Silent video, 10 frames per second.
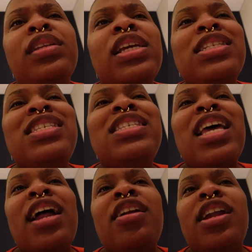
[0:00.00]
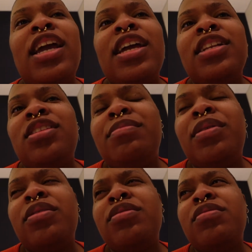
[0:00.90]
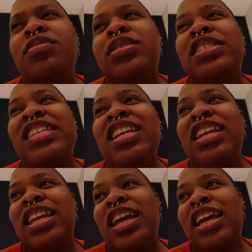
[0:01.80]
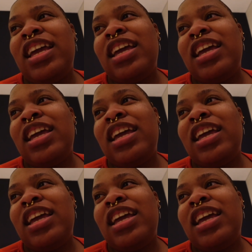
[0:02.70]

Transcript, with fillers: It's Saturday. Tomorrow's Sunday.